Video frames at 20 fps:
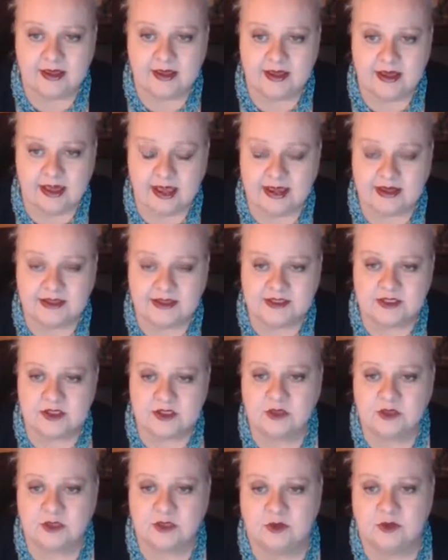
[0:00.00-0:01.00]
inks
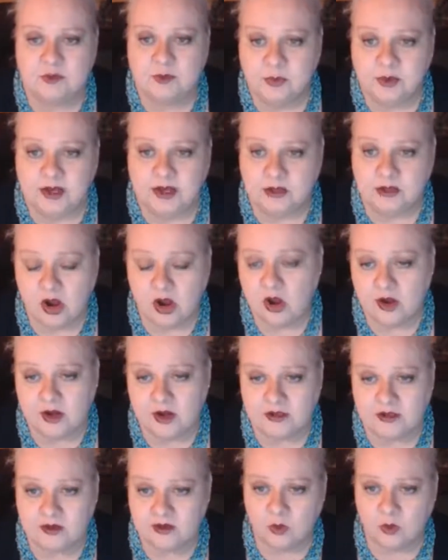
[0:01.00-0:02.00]
to print
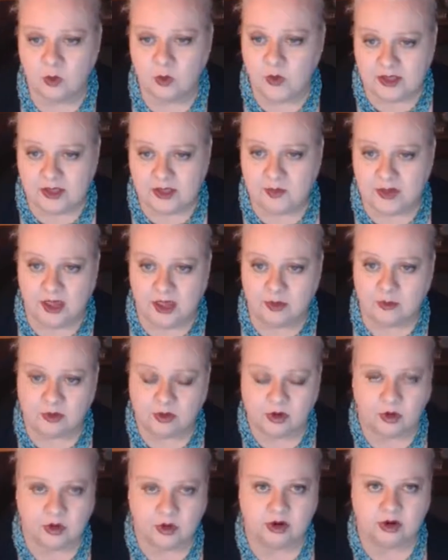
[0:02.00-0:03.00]
on white
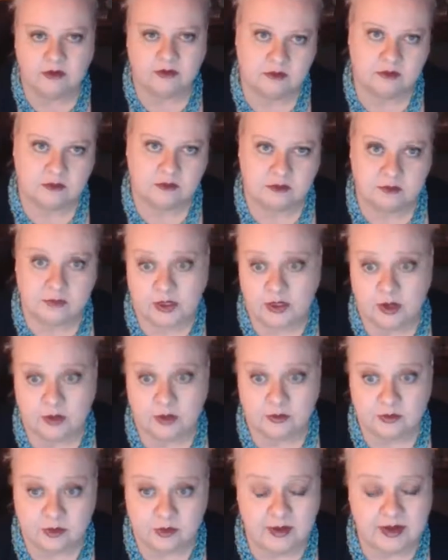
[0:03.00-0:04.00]
paper, or
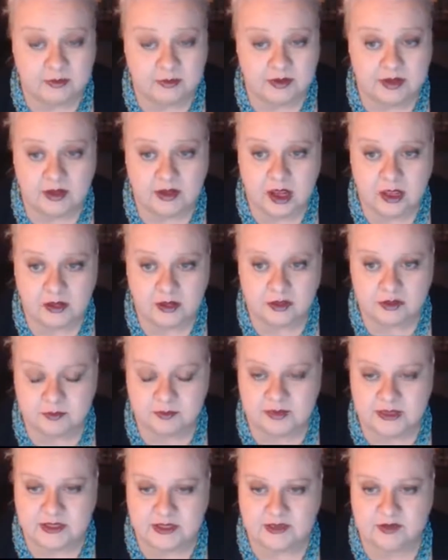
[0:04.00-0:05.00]
it might be a colored
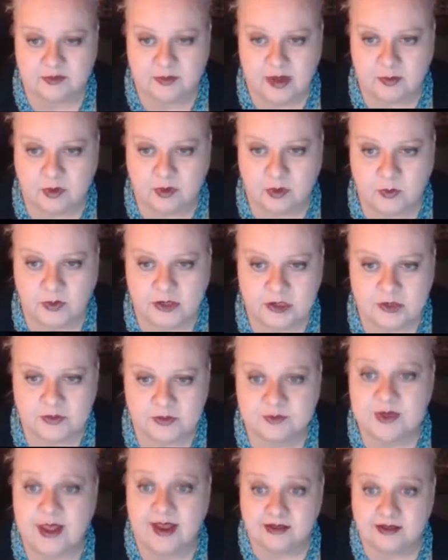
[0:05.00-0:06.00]
piece of paper, which
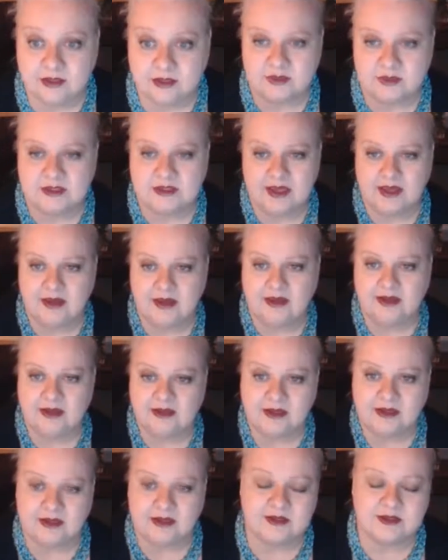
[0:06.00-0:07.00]
has to be taken
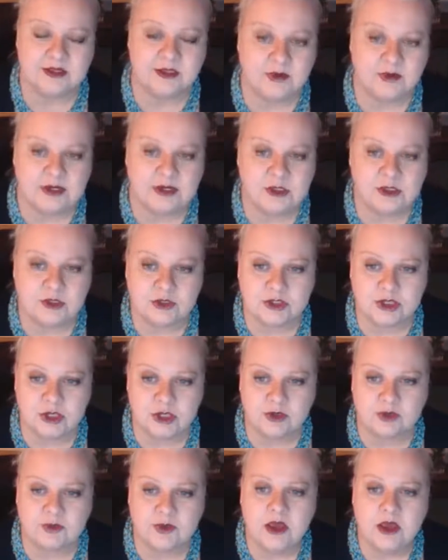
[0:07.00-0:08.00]
into consideration
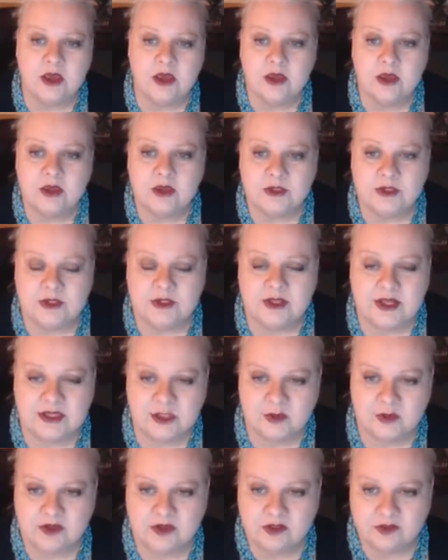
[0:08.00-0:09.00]
too. So
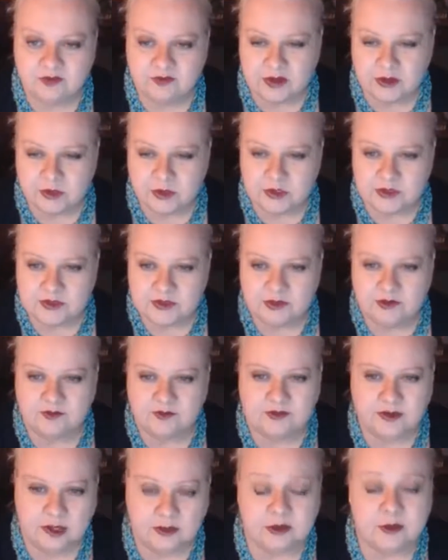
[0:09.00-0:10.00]
that's one of the functions of
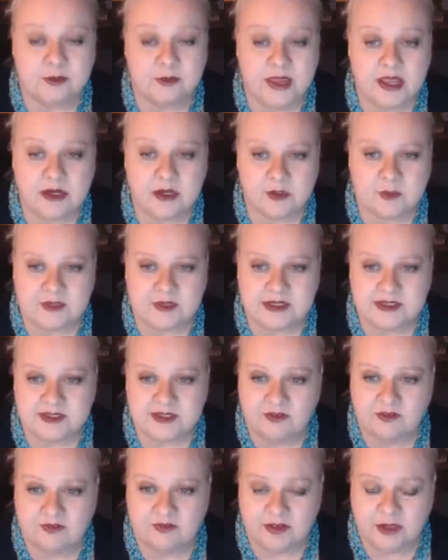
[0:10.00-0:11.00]
color management, is
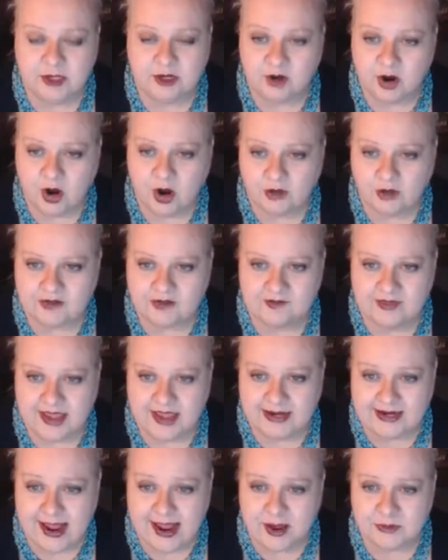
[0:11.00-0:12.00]
to figure all of
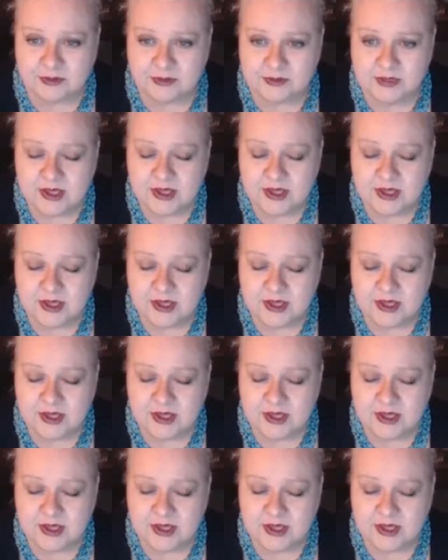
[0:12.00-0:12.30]
that out.